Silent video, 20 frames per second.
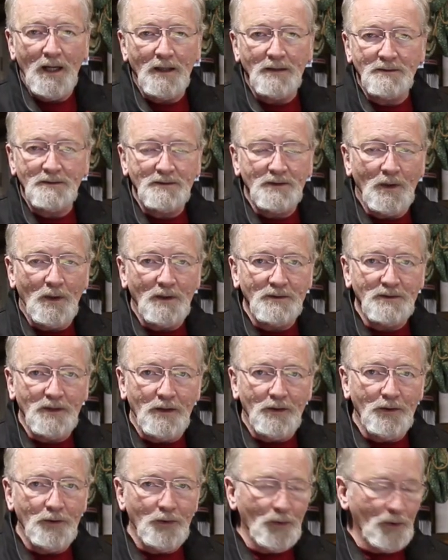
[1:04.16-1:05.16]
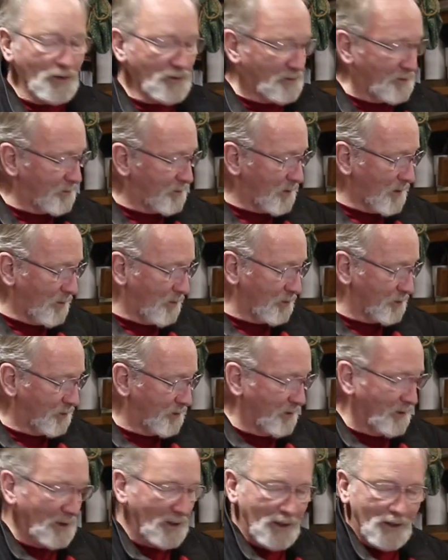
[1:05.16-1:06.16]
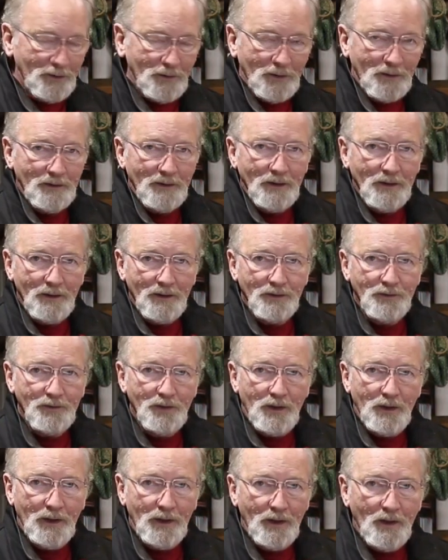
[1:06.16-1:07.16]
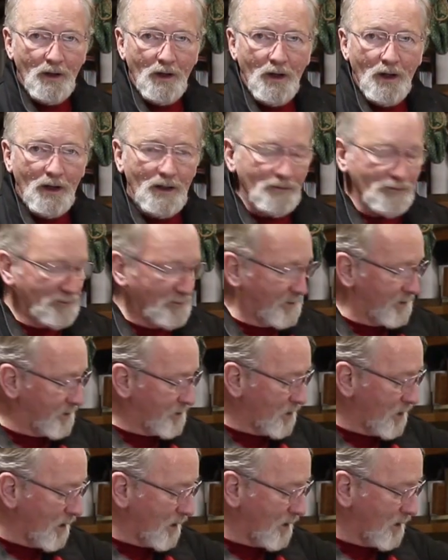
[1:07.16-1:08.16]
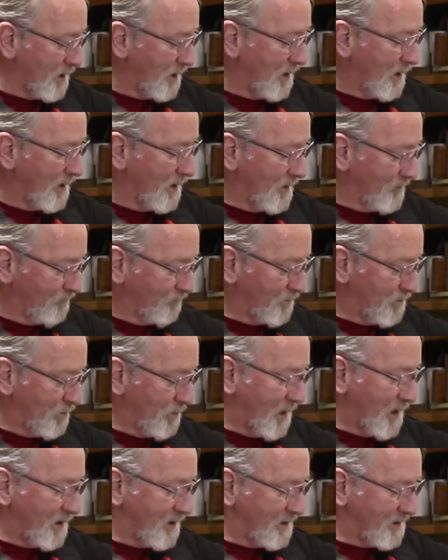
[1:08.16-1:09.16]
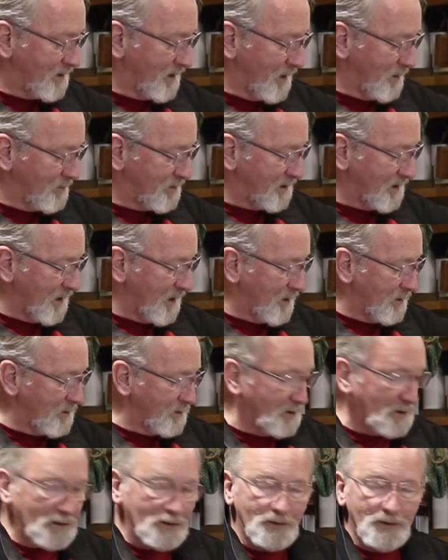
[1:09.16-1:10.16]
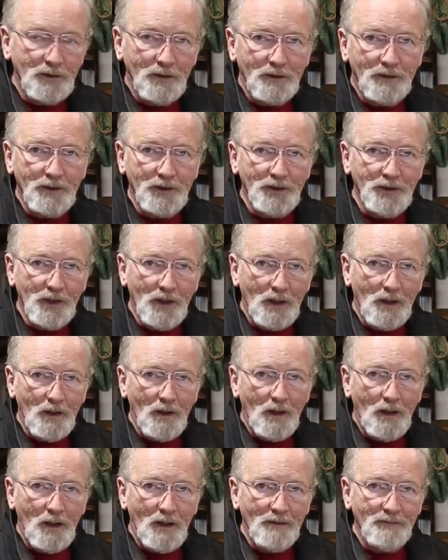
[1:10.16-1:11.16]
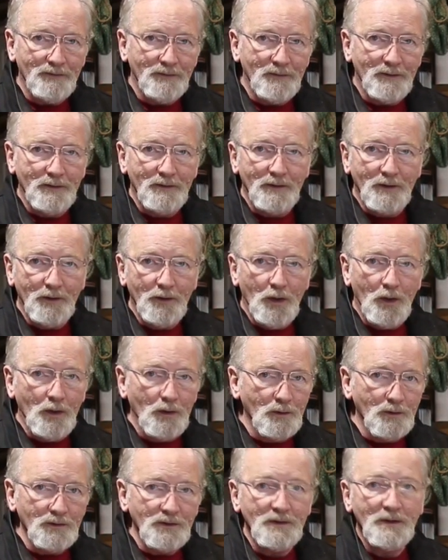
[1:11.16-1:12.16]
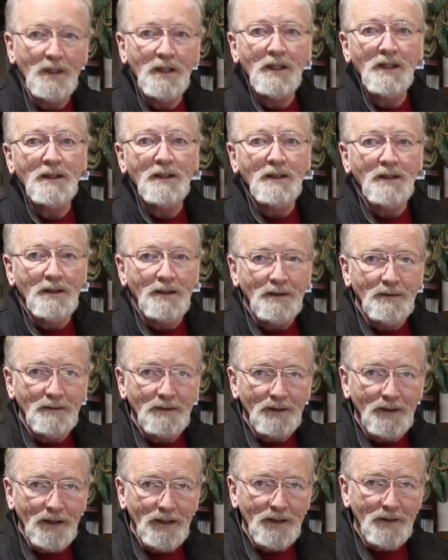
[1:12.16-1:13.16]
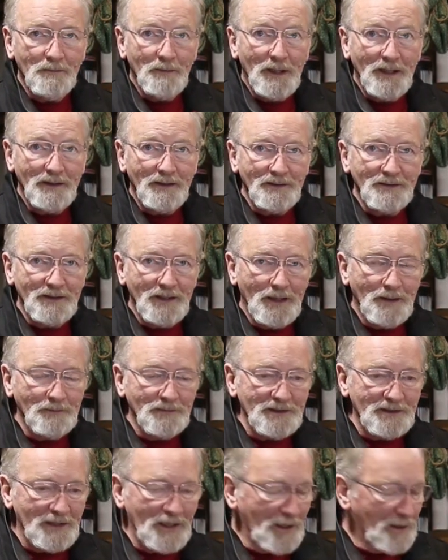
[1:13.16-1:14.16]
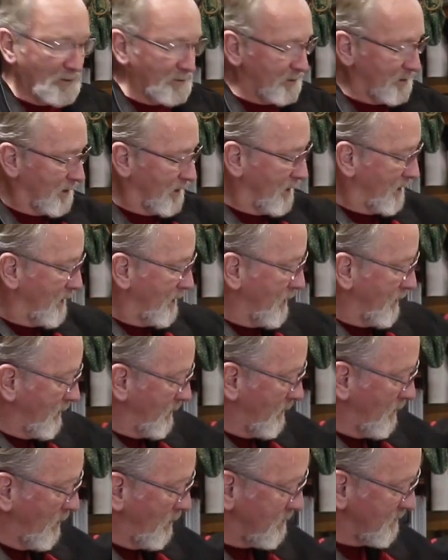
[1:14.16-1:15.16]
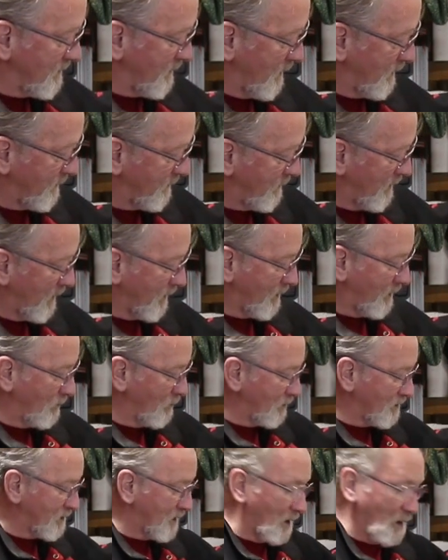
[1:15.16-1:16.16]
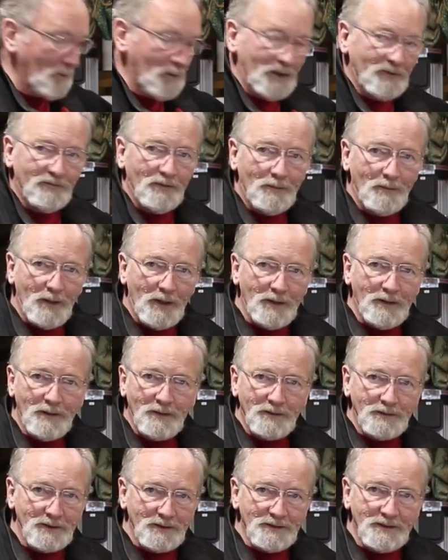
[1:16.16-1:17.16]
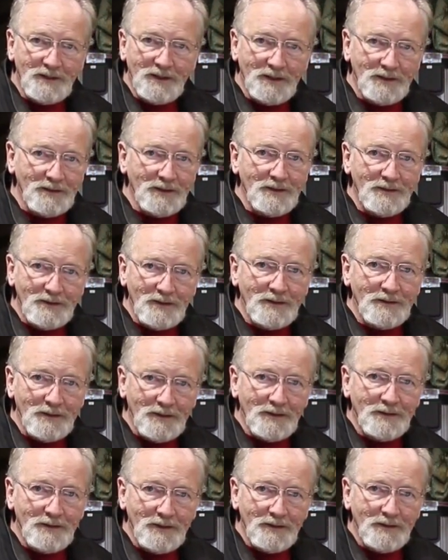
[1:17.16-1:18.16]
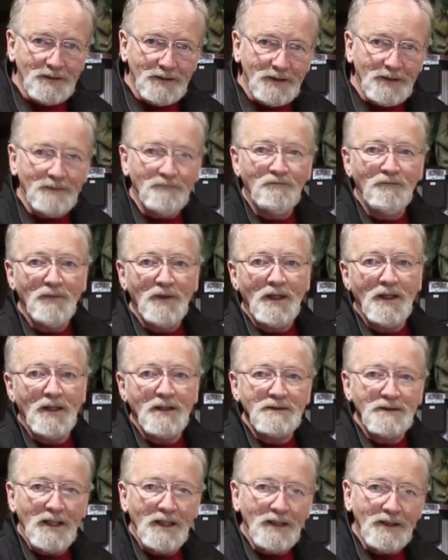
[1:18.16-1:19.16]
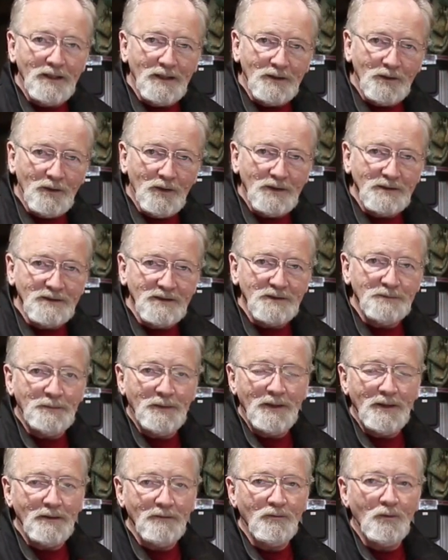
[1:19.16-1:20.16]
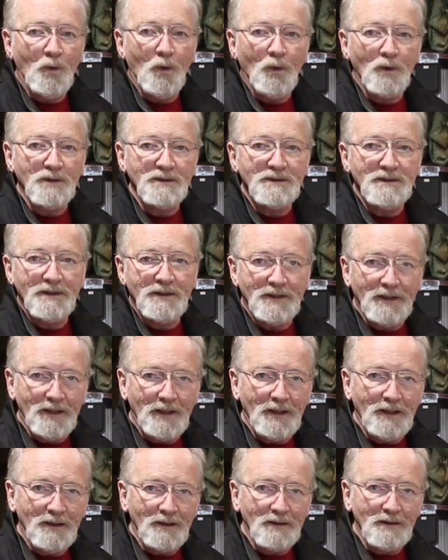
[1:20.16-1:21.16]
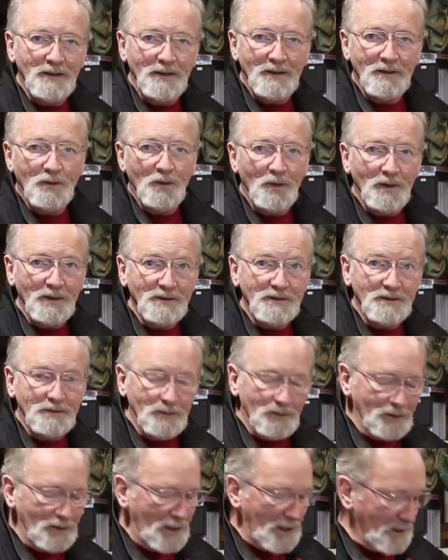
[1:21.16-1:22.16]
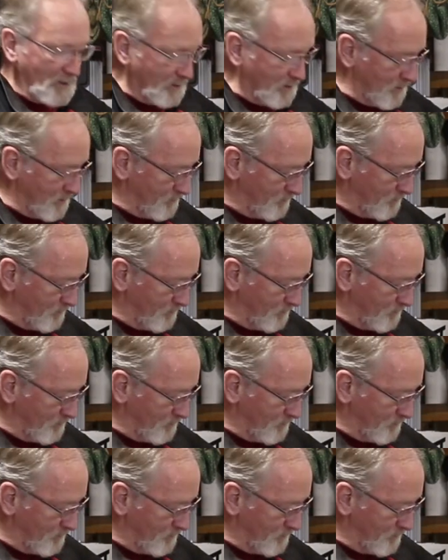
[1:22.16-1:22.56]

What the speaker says: So I started doing some troubleshooting. I took the turning off the chuck, made the same sound. Took the chuck off the nose, lathe made the same sound. And it all sounded like it was coming from right here, just tick, tick, tick, tick, tick, tick. And as I increased the speed, of course, the ticking increased to a louder